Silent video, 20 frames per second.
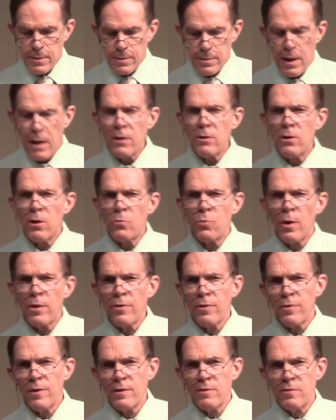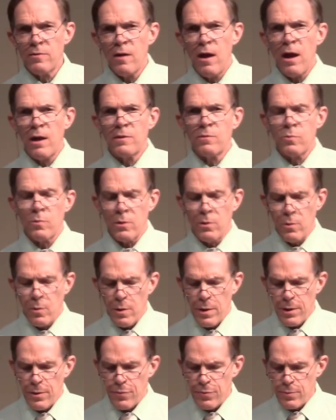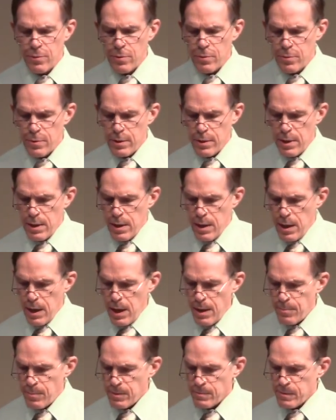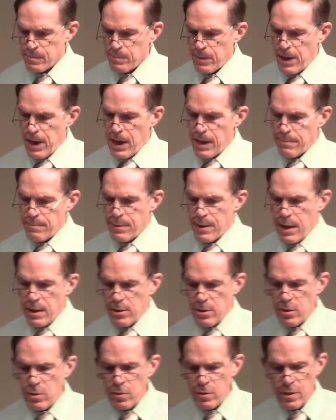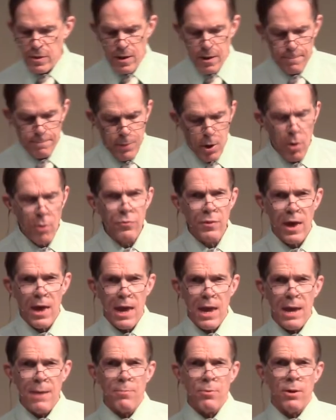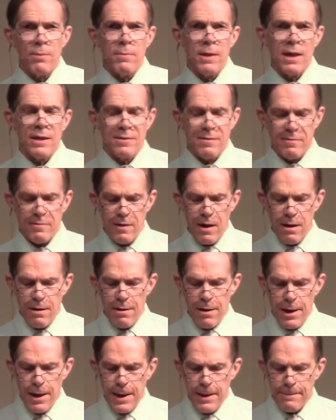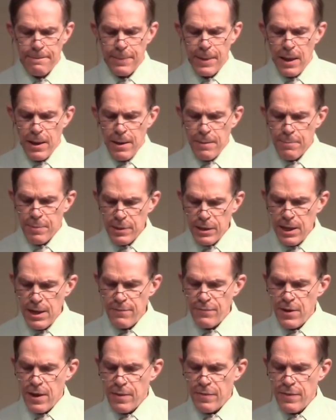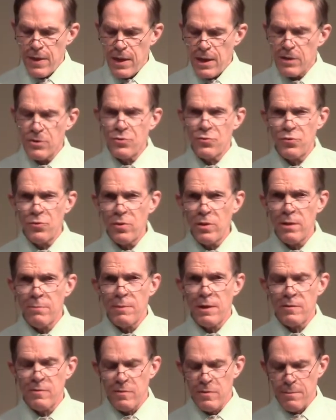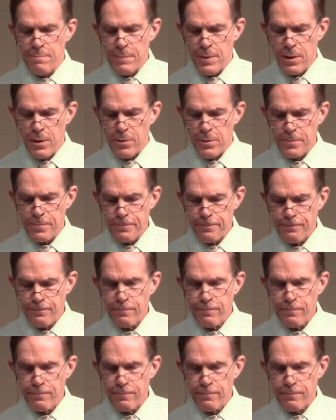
I don't know whether these thoughts were going through Abram's mind, but I do know that both Abram and Sarai believed that they had truly missed the boat.